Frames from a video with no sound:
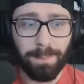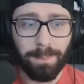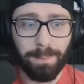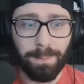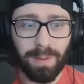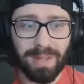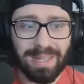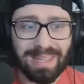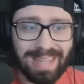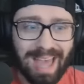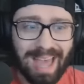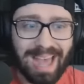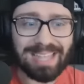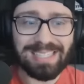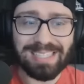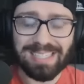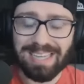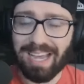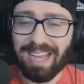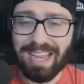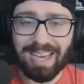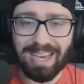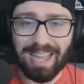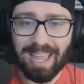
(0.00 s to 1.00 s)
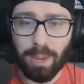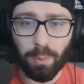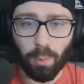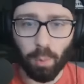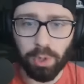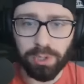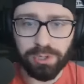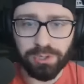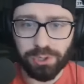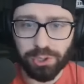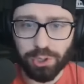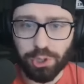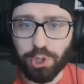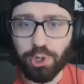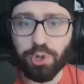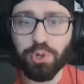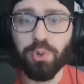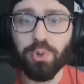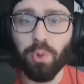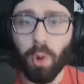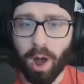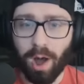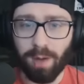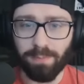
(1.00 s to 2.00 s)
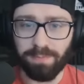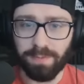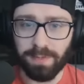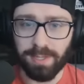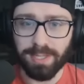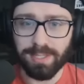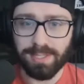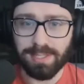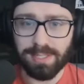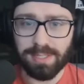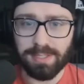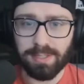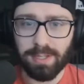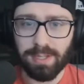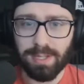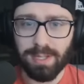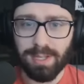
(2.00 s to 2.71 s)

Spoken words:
But last night, it was too obvious.